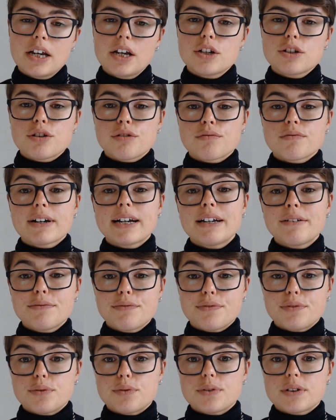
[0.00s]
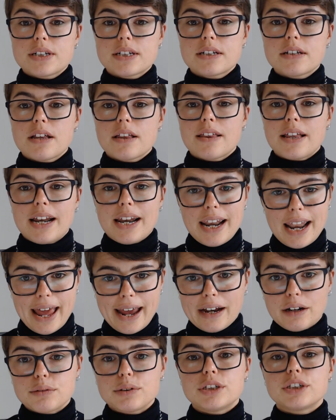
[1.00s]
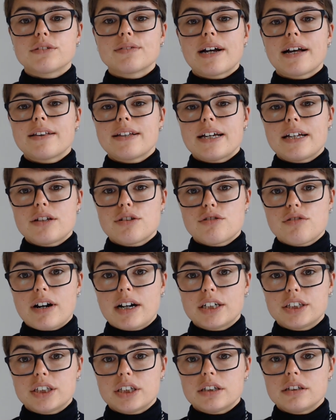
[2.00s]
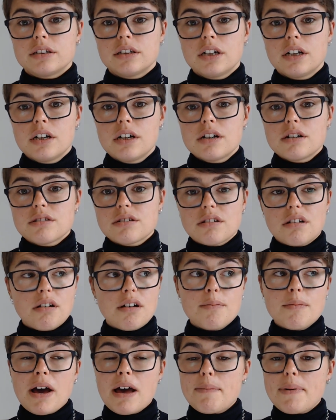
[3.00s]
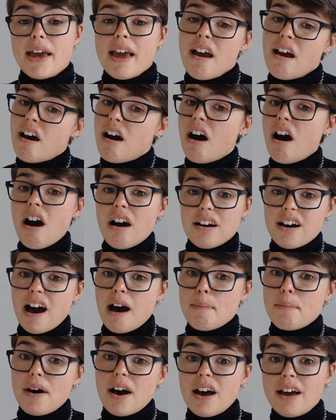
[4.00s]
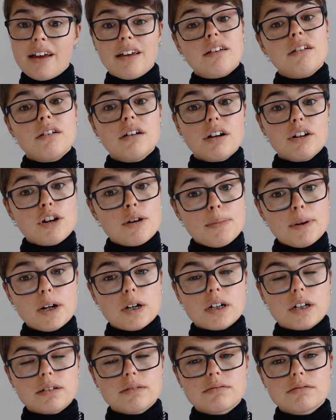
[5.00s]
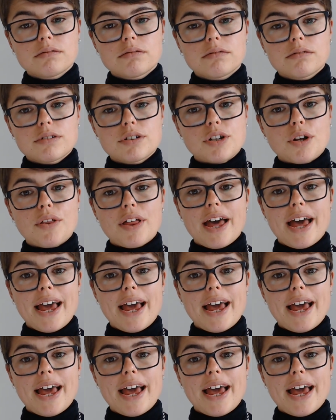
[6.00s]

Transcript: to reinforce the language around that instruction. So it might be, oh, ka pai, you got your book. So they're